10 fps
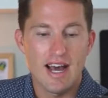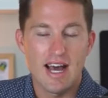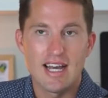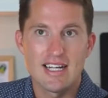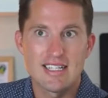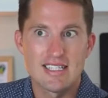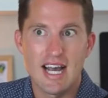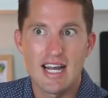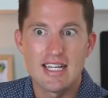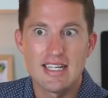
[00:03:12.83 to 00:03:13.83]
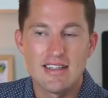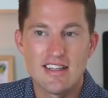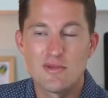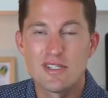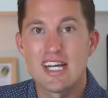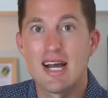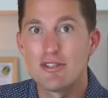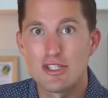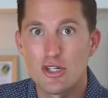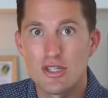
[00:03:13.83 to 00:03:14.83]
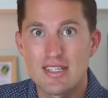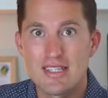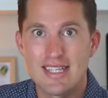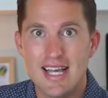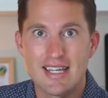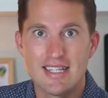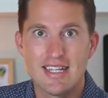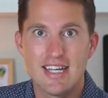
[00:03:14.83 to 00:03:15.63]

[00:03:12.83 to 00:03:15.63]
I decided that it was time to start this second